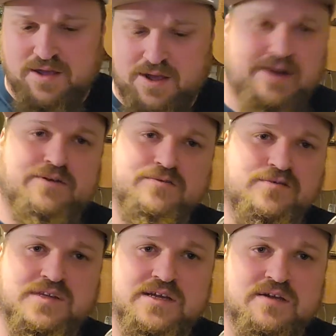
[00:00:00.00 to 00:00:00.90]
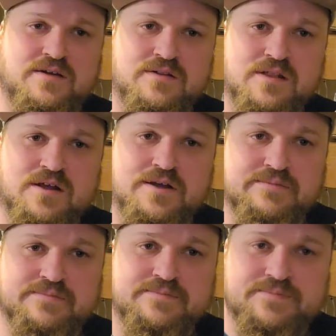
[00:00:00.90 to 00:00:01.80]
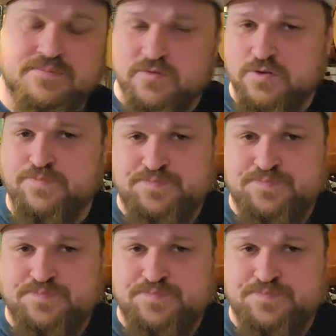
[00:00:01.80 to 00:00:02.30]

I don't see it online. So,